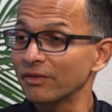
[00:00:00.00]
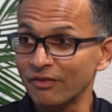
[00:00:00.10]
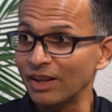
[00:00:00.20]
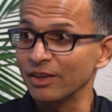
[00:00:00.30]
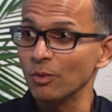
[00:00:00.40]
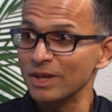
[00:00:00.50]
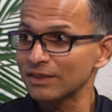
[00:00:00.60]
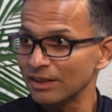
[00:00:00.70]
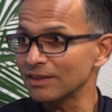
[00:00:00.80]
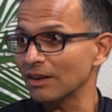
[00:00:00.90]
While the
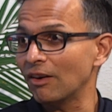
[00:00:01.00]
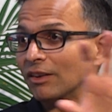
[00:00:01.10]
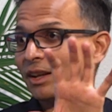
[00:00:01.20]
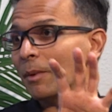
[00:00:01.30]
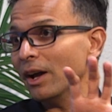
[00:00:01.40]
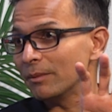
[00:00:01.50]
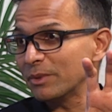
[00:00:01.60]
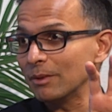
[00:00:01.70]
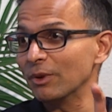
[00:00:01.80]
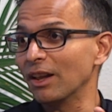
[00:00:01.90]
obesity is at an all-time high,
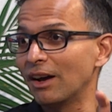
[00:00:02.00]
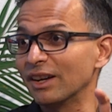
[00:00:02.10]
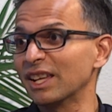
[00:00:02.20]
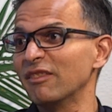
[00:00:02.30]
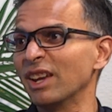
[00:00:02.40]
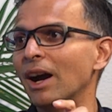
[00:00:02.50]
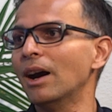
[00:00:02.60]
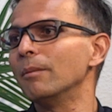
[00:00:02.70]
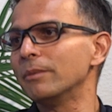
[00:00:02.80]
people are giving up.